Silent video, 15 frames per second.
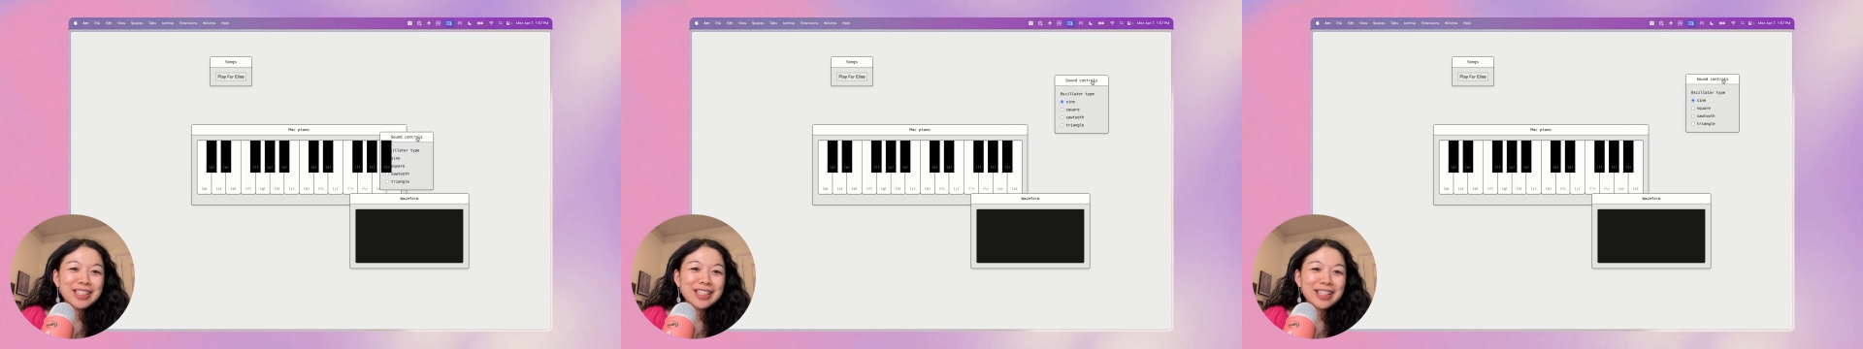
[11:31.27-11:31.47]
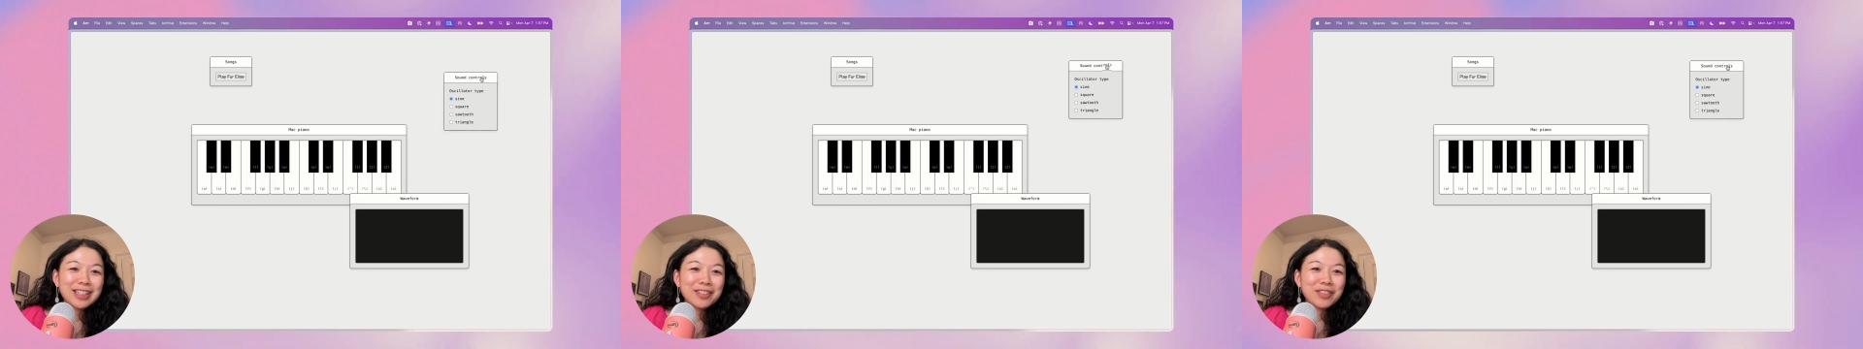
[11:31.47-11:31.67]

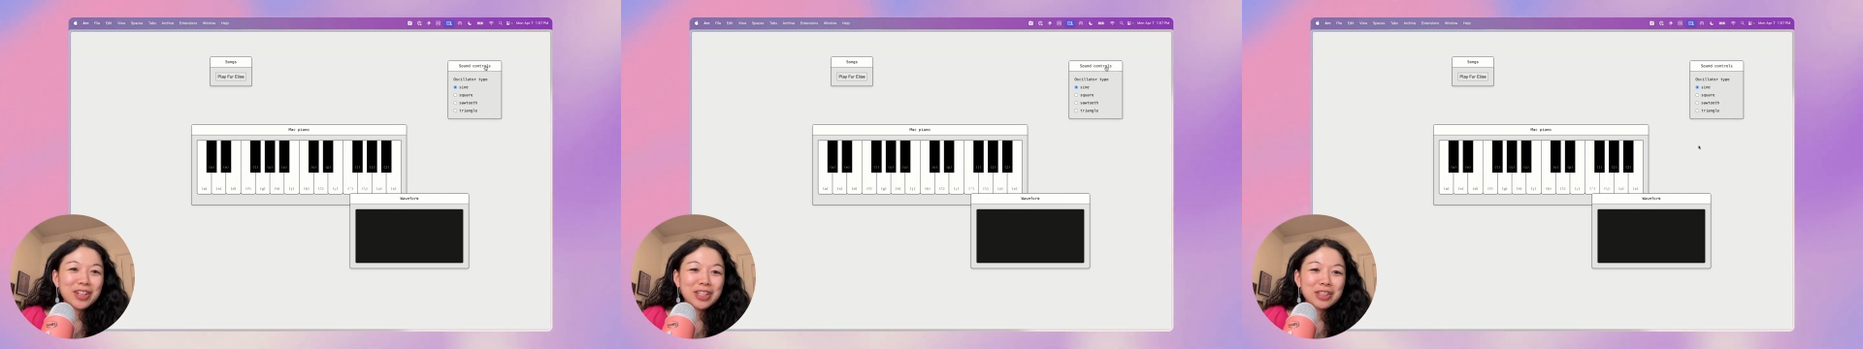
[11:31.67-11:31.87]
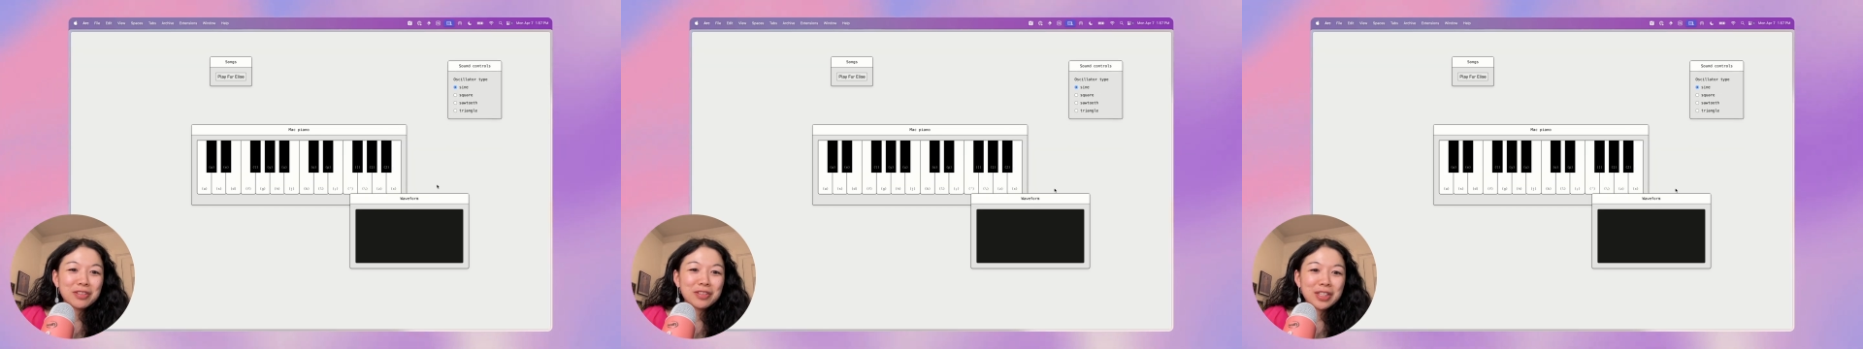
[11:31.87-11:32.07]
that I'm not
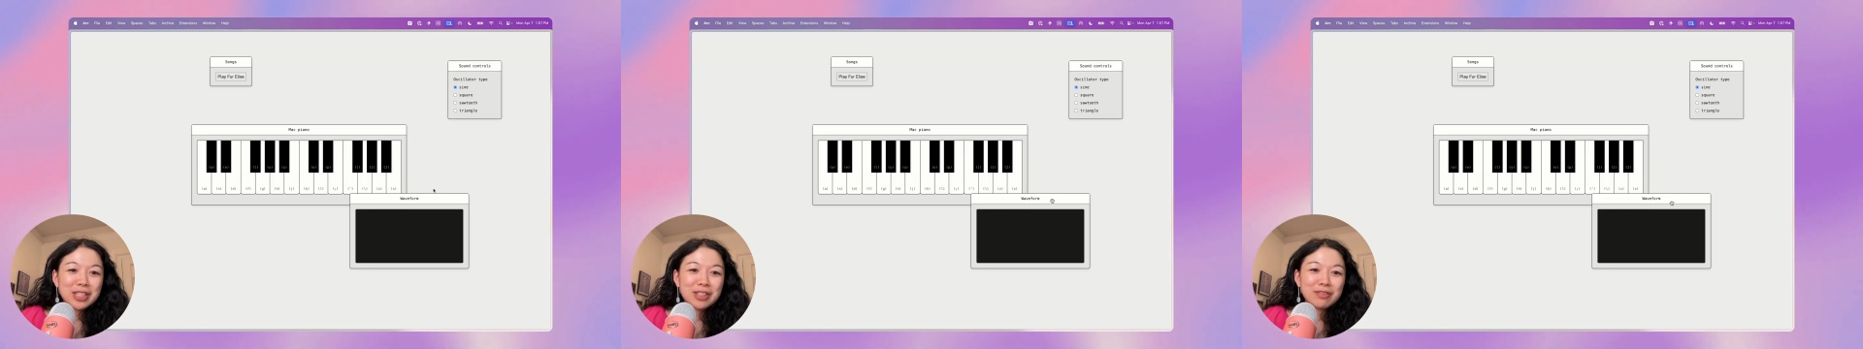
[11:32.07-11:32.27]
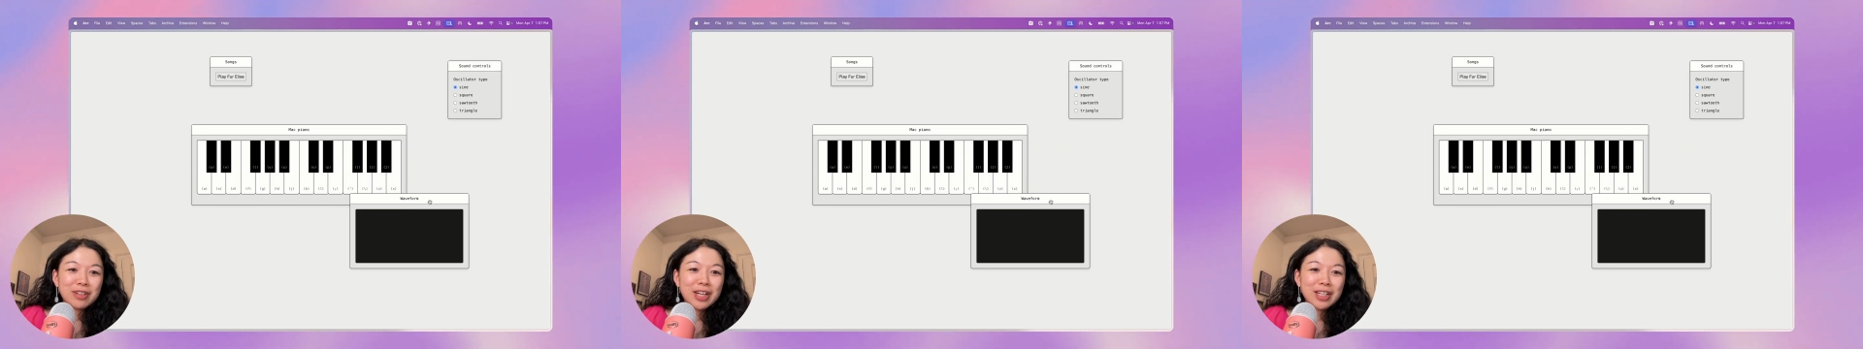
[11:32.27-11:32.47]
going to fix
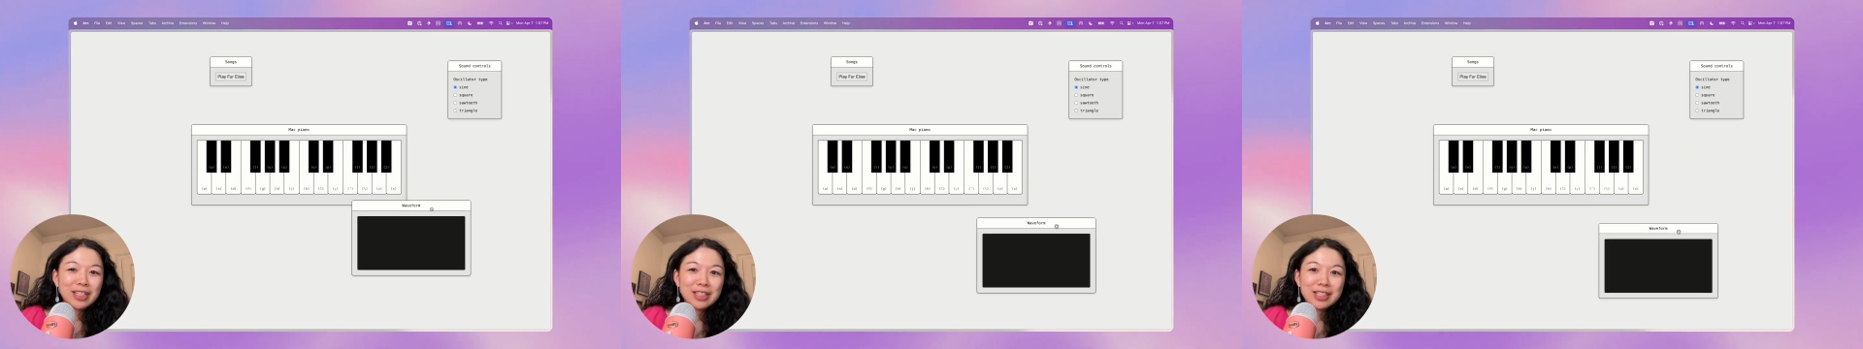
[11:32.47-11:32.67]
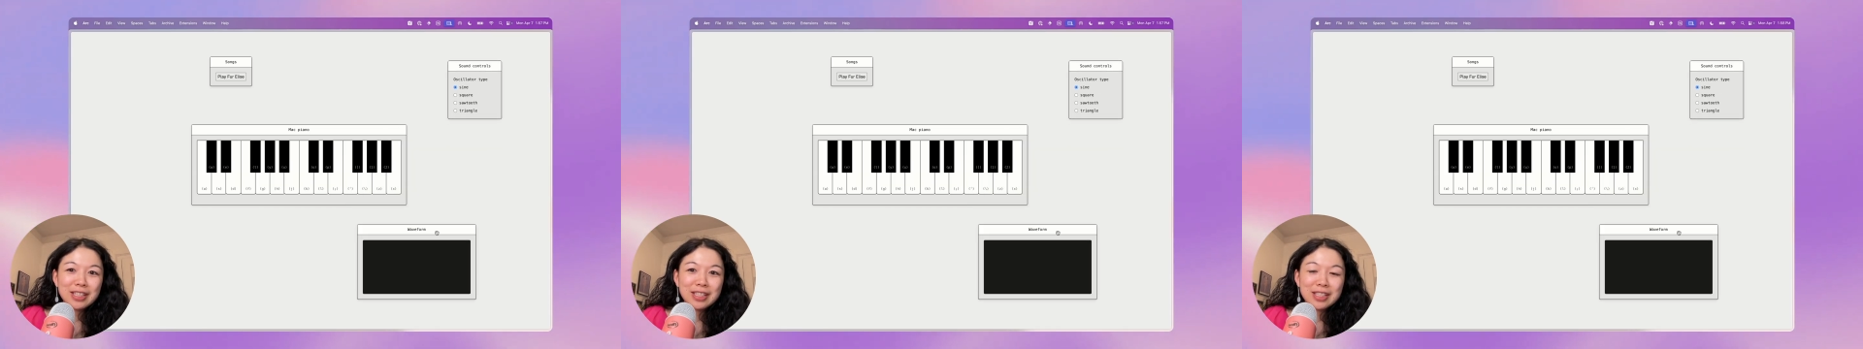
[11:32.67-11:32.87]
right
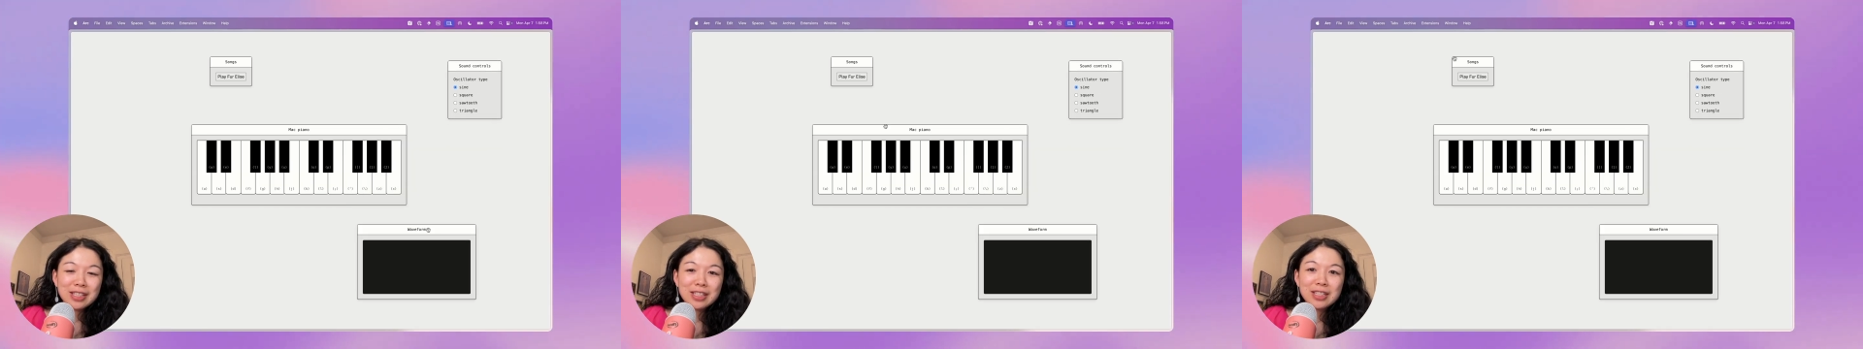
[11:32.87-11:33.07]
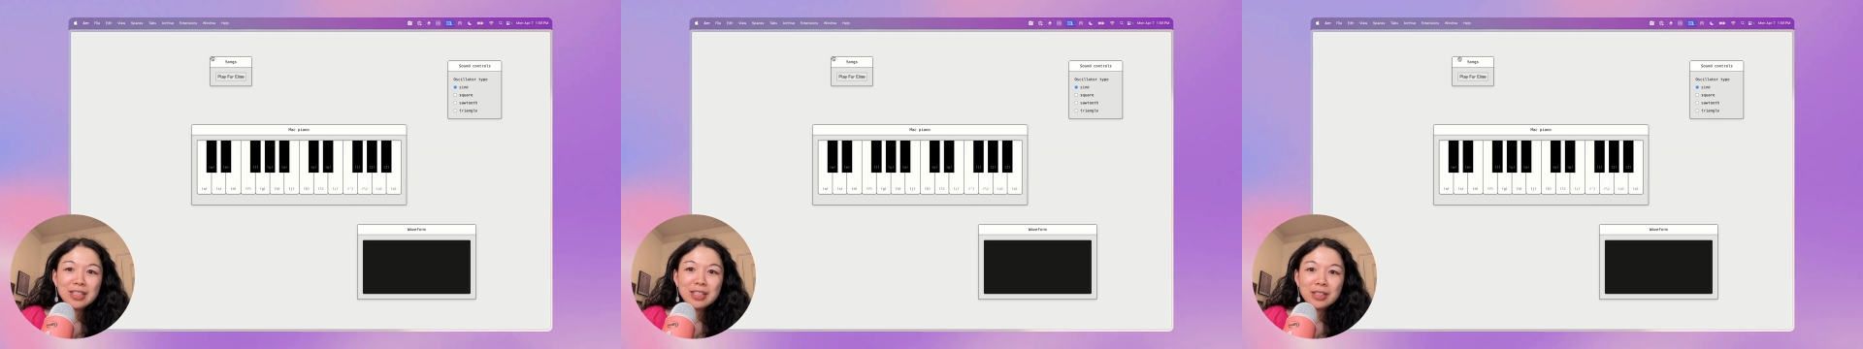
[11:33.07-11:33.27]
this
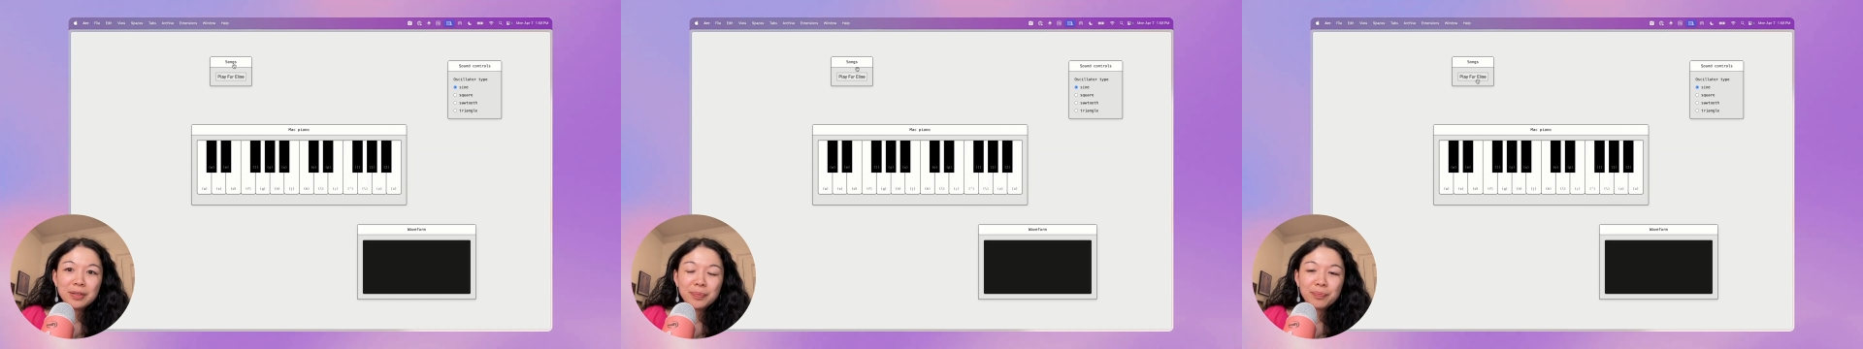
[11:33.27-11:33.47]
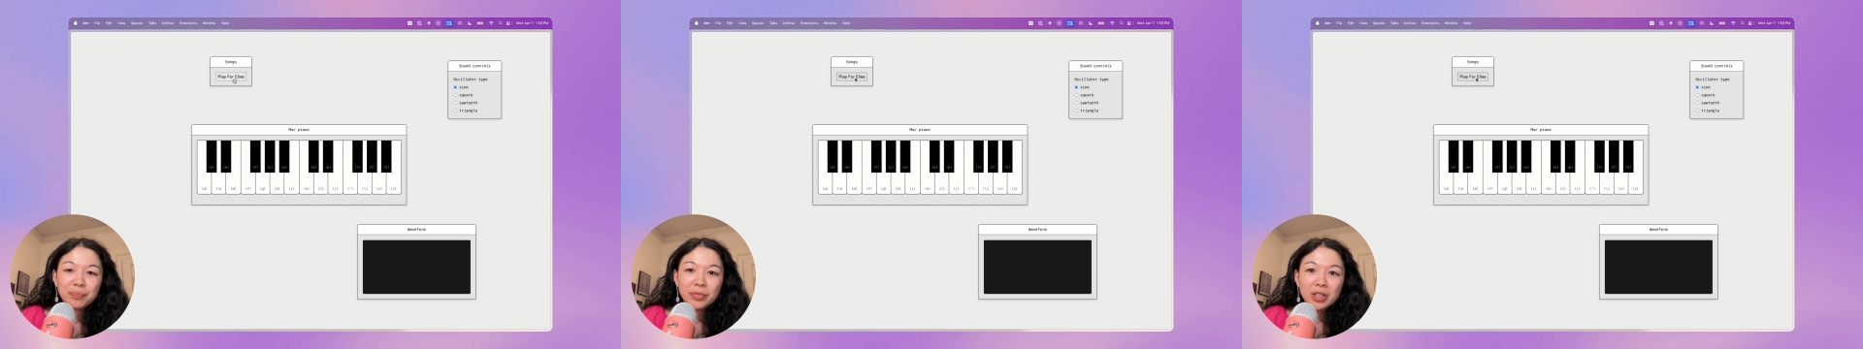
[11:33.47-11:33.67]
instant.
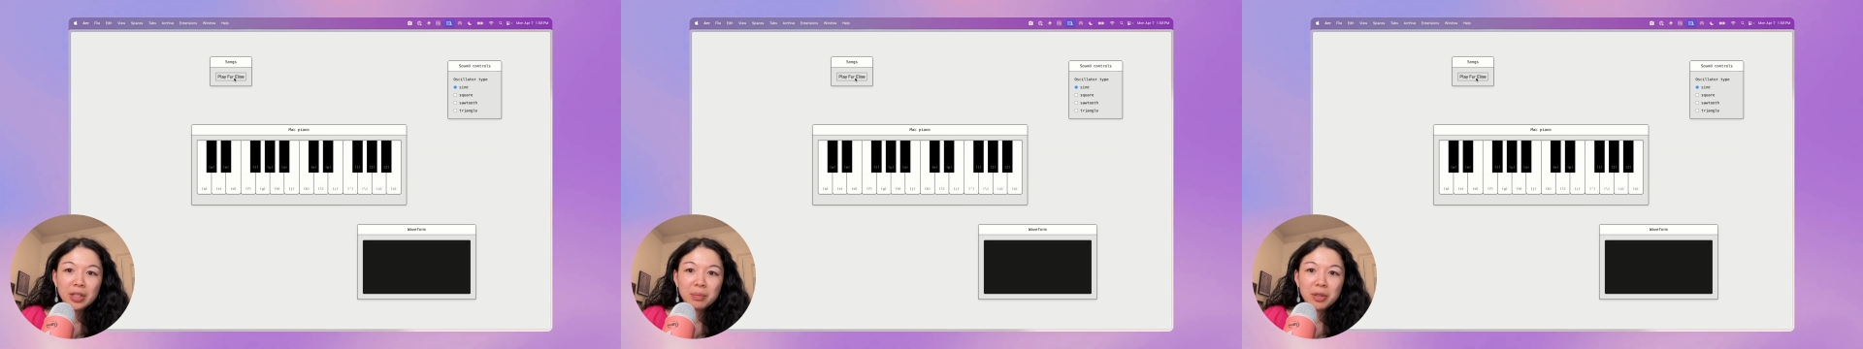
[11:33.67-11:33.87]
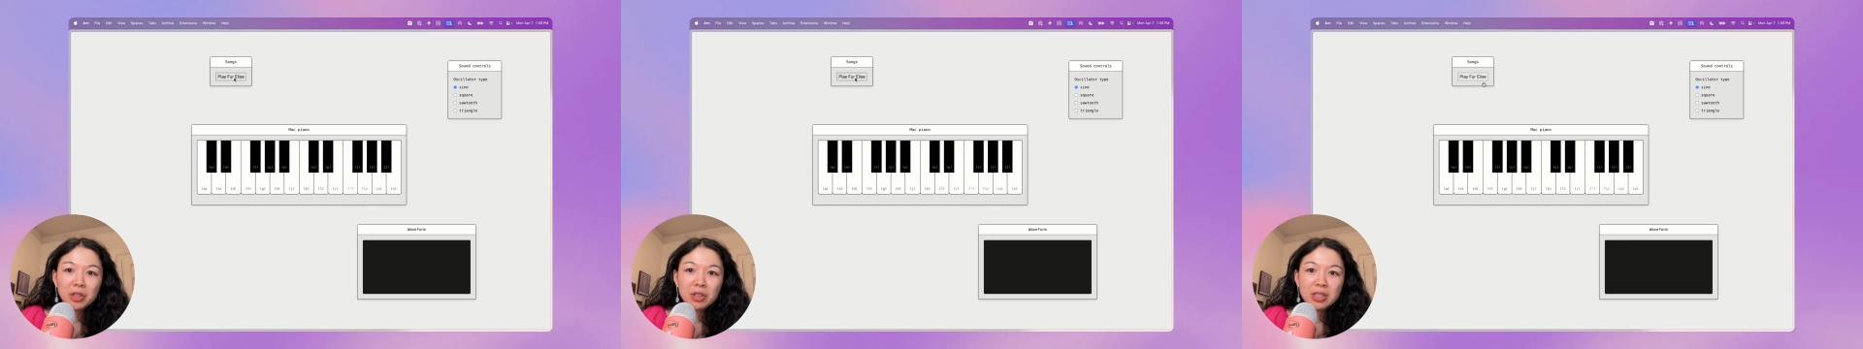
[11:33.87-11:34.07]
It looks like